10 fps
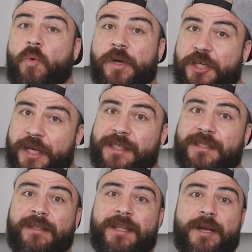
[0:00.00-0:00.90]
which
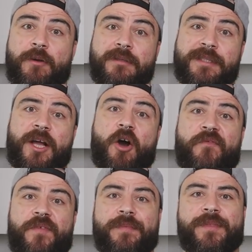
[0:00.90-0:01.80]
instantly cools the
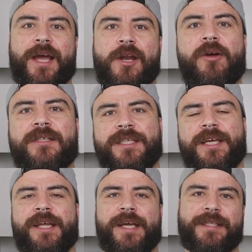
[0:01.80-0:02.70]
coffee and locks
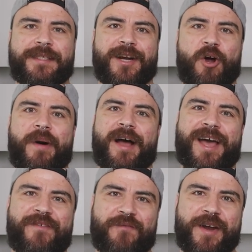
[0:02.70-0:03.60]
in its aroma
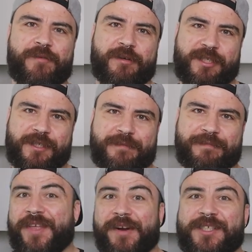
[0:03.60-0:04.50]
and flavors.
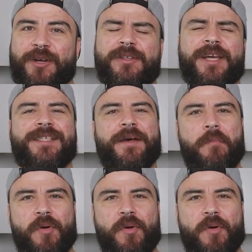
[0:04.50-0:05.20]
The result is a